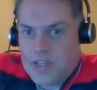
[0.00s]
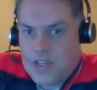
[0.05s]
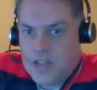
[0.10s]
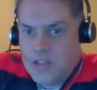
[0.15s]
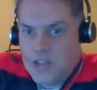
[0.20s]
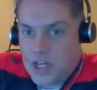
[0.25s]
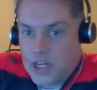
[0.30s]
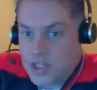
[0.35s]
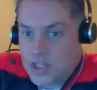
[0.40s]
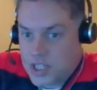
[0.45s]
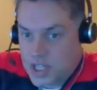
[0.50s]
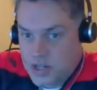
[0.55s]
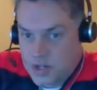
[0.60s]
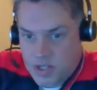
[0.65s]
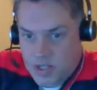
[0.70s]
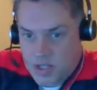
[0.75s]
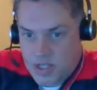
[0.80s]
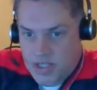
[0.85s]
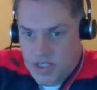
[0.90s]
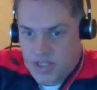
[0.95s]
Josh
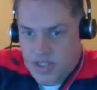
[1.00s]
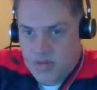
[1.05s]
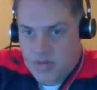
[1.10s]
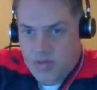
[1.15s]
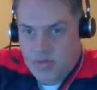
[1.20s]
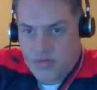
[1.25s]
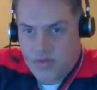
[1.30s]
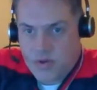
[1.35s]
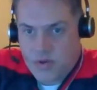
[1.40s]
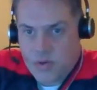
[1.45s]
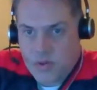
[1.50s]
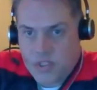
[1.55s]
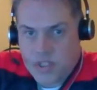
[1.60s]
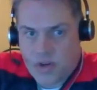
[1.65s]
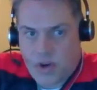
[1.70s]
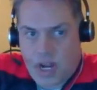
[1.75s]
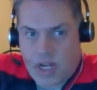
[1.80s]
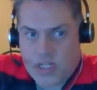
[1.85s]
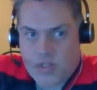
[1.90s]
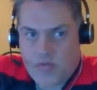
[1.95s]
Sanderson, as I said before, was
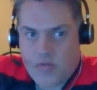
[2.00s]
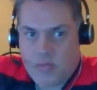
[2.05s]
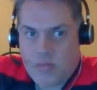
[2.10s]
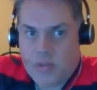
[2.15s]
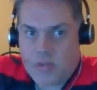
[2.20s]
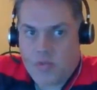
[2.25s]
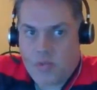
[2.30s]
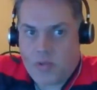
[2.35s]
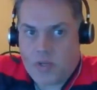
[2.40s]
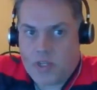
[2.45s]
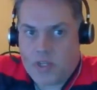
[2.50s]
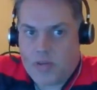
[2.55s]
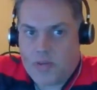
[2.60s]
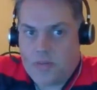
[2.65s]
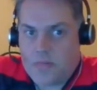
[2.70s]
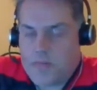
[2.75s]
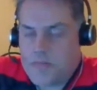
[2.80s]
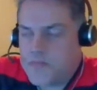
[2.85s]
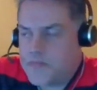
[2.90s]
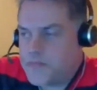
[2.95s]
scratched from this one.
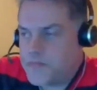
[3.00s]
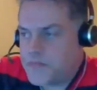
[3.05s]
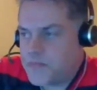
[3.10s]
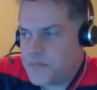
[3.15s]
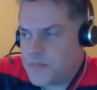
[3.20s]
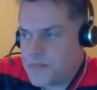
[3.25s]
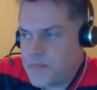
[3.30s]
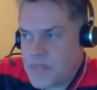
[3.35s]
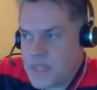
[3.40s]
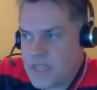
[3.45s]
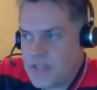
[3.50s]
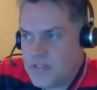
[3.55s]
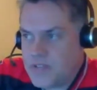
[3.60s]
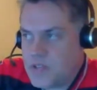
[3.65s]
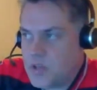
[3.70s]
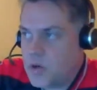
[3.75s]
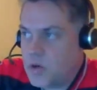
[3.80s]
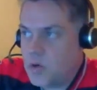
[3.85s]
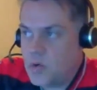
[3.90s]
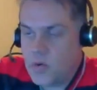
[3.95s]

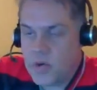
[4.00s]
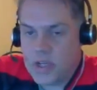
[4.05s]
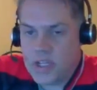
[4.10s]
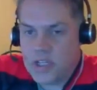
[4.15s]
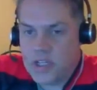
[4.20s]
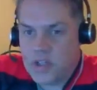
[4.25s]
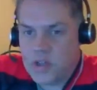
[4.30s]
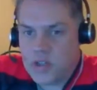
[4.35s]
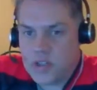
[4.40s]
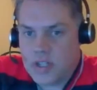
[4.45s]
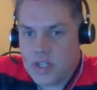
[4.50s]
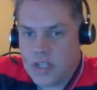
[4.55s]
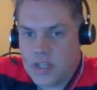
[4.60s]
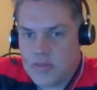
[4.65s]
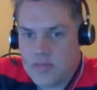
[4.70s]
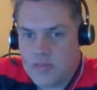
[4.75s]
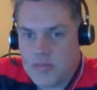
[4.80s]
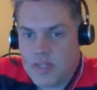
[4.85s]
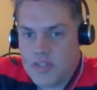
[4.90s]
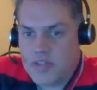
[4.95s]
So it looks like
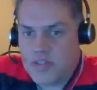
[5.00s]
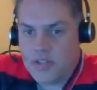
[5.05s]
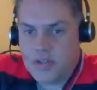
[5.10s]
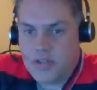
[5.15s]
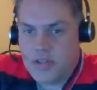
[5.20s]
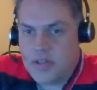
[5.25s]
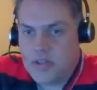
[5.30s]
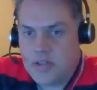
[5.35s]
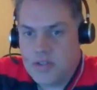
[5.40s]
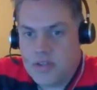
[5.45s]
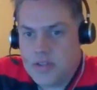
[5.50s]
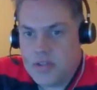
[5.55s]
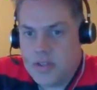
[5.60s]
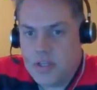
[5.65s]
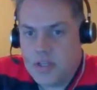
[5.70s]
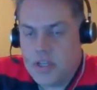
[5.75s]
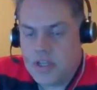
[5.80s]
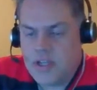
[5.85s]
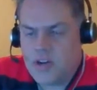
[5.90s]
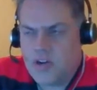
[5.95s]
basically,
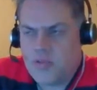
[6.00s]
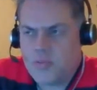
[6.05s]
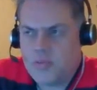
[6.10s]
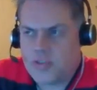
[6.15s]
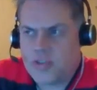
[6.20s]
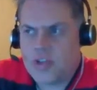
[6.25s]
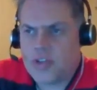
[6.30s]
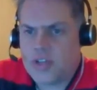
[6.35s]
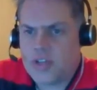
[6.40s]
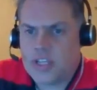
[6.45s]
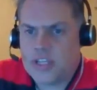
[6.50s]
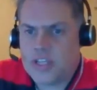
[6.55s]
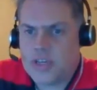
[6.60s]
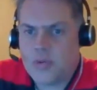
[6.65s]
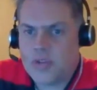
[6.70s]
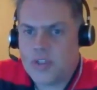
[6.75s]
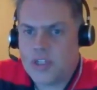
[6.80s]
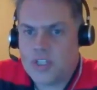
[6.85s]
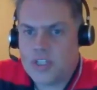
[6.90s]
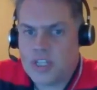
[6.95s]
it almost looked like they
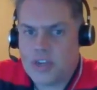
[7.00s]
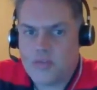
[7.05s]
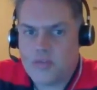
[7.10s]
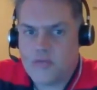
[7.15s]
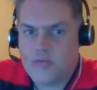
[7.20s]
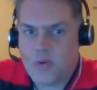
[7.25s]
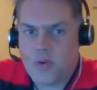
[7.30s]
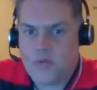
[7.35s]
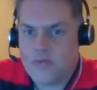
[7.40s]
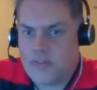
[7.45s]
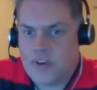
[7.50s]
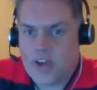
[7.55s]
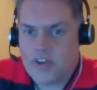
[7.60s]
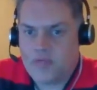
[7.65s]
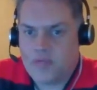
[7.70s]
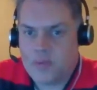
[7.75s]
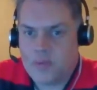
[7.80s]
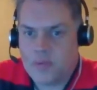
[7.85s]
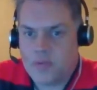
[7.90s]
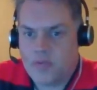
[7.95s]
would just take 5
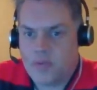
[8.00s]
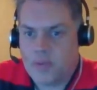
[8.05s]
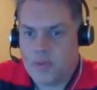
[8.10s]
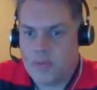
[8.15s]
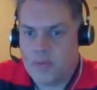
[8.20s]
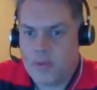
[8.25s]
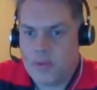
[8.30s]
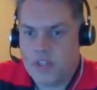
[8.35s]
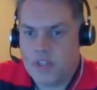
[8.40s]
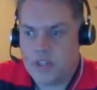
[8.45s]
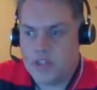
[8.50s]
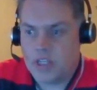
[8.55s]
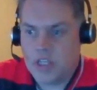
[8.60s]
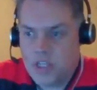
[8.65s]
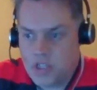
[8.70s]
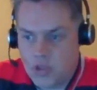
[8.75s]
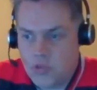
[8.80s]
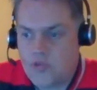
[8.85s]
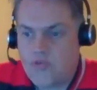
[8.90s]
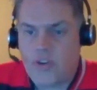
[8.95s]
people from the bench and
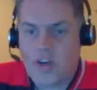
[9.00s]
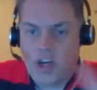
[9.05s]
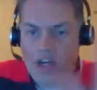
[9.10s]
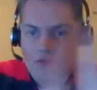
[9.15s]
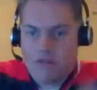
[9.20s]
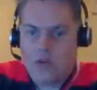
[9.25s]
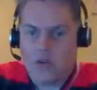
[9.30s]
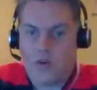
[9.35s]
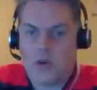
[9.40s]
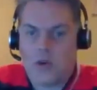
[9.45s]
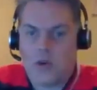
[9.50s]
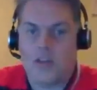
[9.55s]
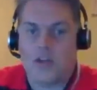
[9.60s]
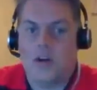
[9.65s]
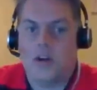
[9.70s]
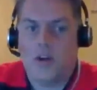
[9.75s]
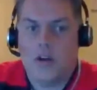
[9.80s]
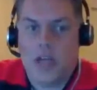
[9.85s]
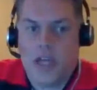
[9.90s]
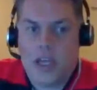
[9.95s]
say, you 5, go out
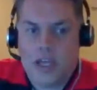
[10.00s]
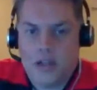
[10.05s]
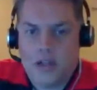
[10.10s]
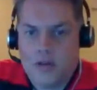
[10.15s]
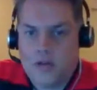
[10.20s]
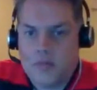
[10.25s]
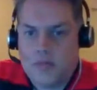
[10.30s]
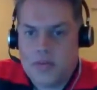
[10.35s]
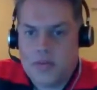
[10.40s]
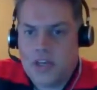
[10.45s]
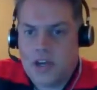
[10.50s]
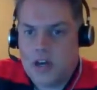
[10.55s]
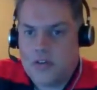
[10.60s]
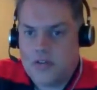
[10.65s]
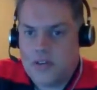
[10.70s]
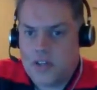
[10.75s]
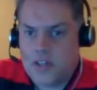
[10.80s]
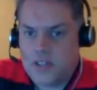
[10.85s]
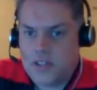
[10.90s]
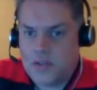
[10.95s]
there and be
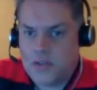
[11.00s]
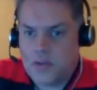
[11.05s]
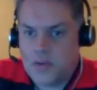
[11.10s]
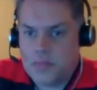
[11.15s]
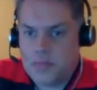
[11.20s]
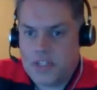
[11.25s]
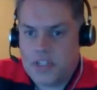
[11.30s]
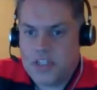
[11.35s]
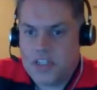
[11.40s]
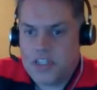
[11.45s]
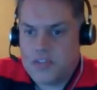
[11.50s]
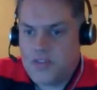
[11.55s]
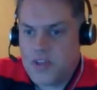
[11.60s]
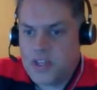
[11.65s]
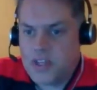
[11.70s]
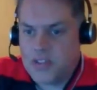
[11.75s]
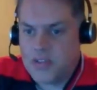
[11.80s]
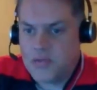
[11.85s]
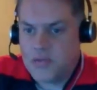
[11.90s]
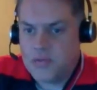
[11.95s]
offense or be
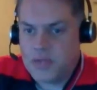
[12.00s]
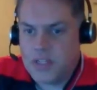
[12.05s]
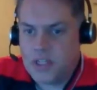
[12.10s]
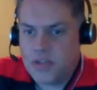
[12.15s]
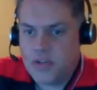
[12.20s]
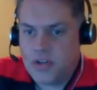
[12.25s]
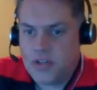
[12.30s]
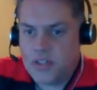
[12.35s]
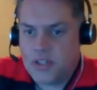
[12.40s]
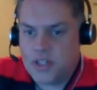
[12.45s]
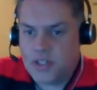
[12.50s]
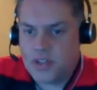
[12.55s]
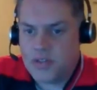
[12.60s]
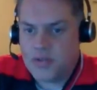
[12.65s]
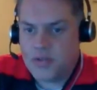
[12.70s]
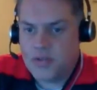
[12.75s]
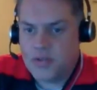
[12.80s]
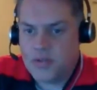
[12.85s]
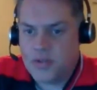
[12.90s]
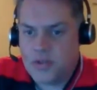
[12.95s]
defense or be
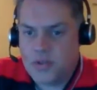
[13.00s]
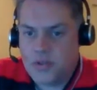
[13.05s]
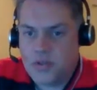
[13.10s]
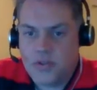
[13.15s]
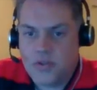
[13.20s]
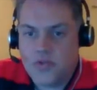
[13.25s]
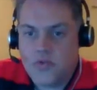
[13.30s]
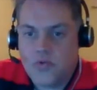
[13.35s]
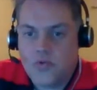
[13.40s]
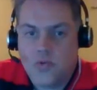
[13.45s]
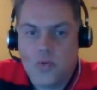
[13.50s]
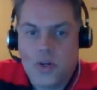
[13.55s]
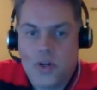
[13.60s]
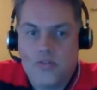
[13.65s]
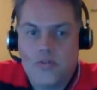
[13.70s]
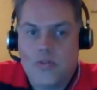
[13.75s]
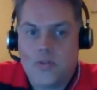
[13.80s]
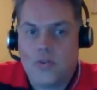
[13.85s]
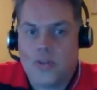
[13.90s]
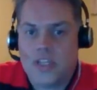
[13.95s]
transition or do
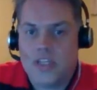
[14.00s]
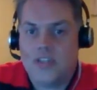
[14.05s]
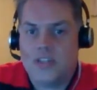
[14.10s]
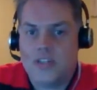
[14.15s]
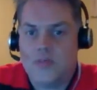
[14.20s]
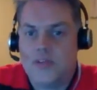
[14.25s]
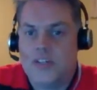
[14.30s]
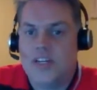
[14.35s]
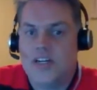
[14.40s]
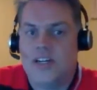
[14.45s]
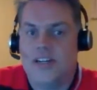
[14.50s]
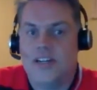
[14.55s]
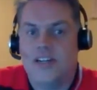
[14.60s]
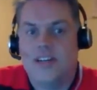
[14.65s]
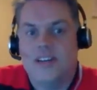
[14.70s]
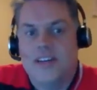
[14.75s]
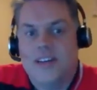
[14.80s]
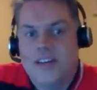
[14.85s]
whatever needs to be done.